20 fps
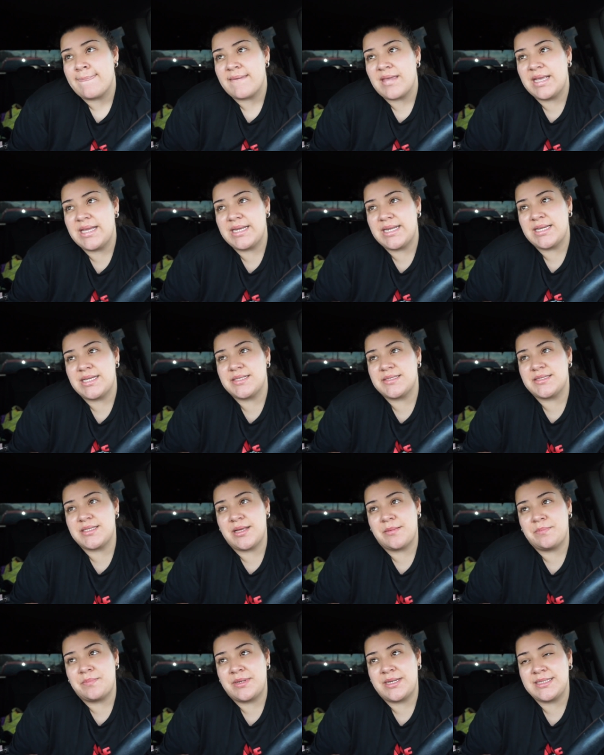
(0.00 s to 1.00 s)
It is
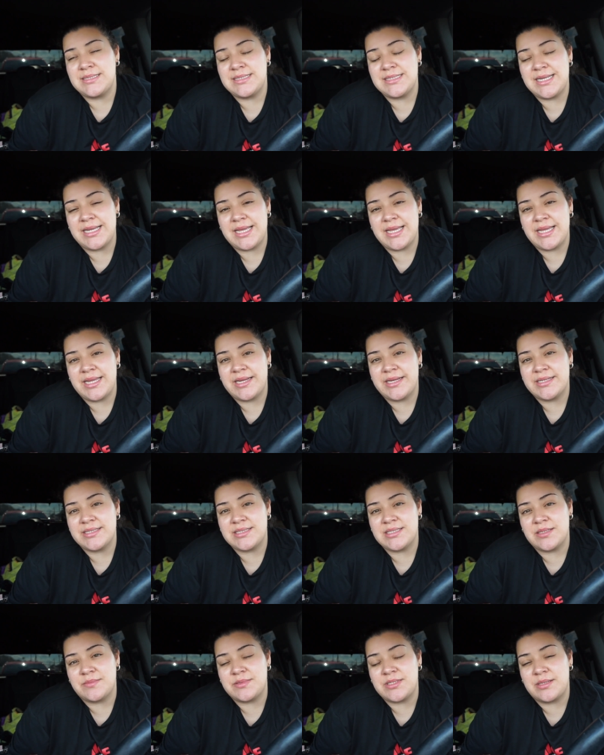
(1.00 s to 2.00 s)
Monday,
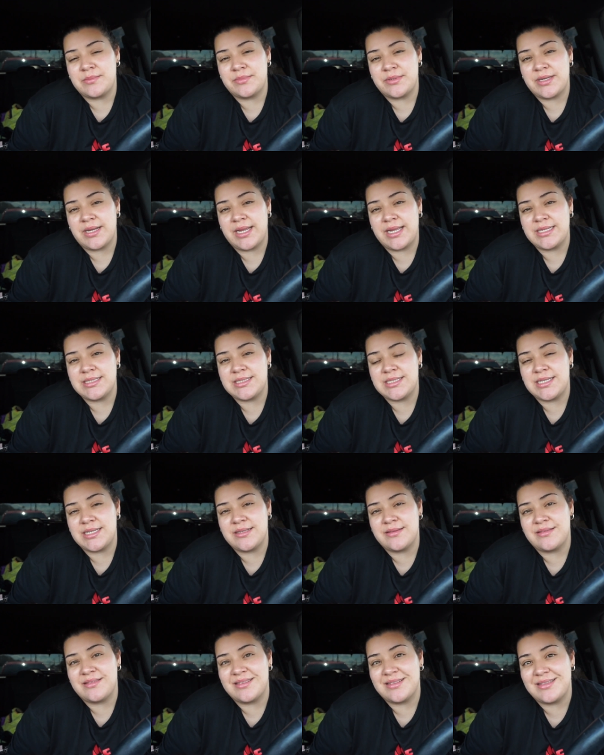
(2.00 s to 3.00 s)
September
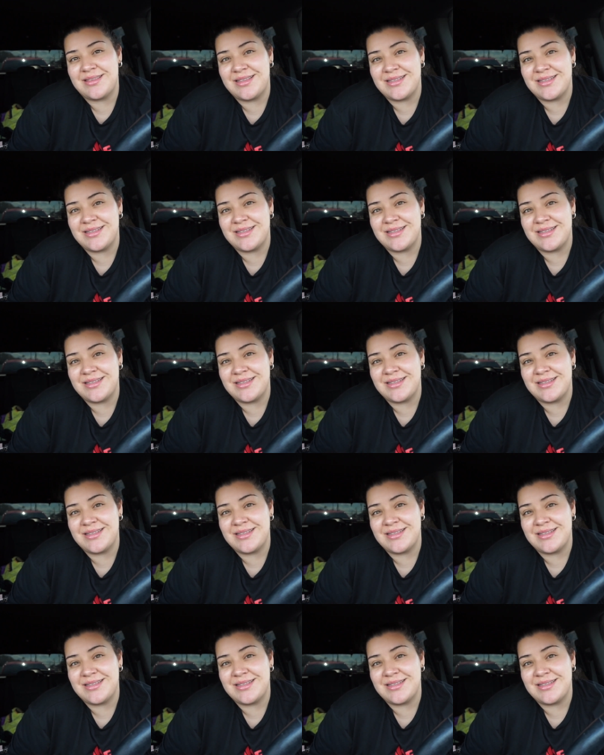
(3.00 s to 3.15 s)
18th,